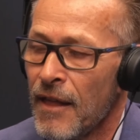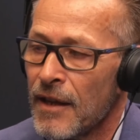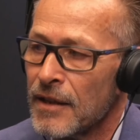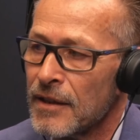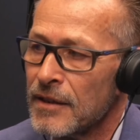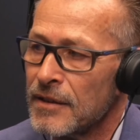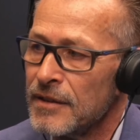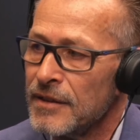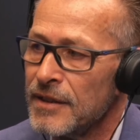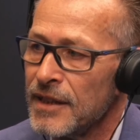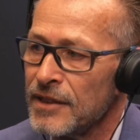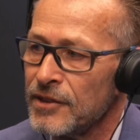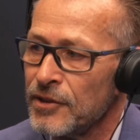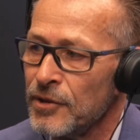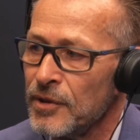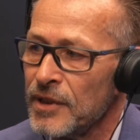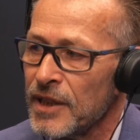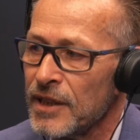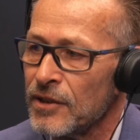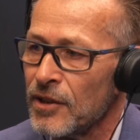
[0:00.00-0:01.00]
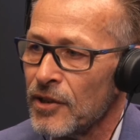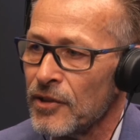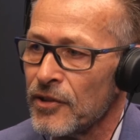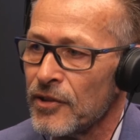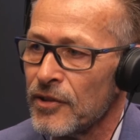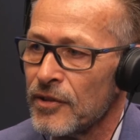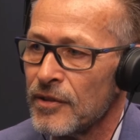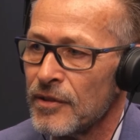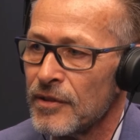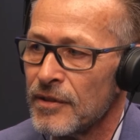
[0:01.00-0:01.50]
that you
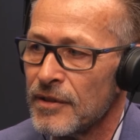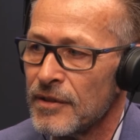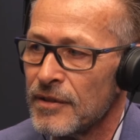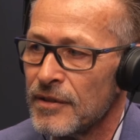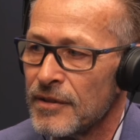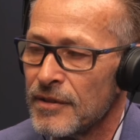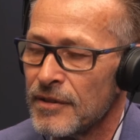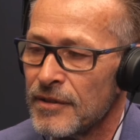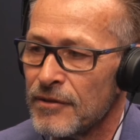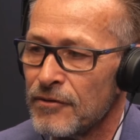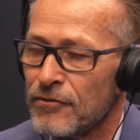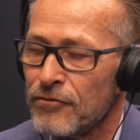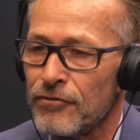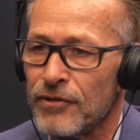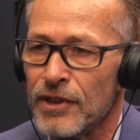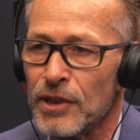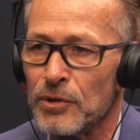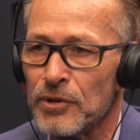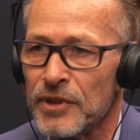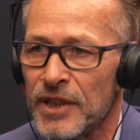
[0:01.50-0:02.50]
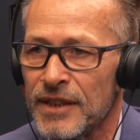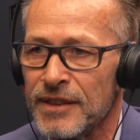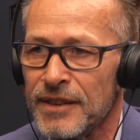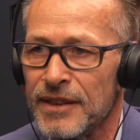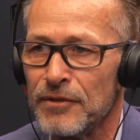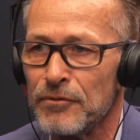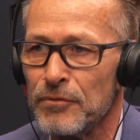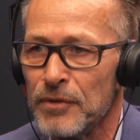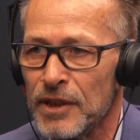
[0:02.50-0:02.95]
cannot fill that in